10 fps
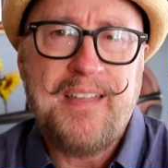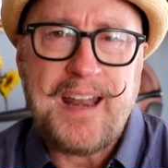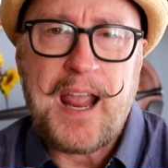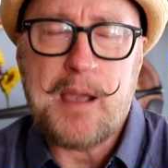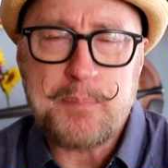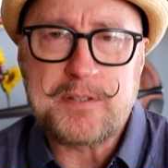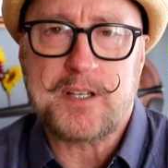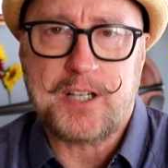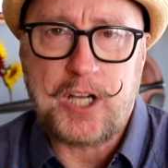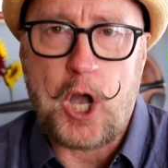That happens
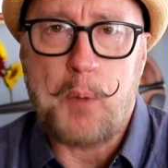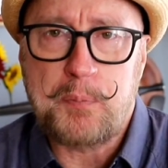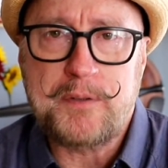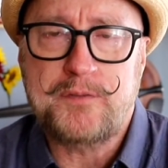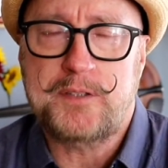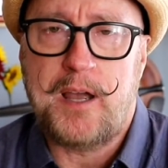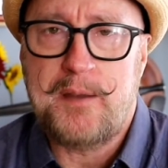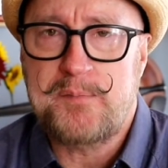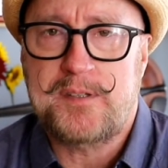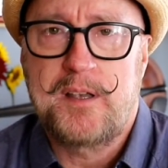a couple of
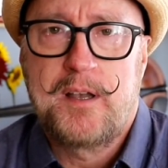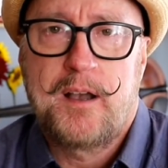times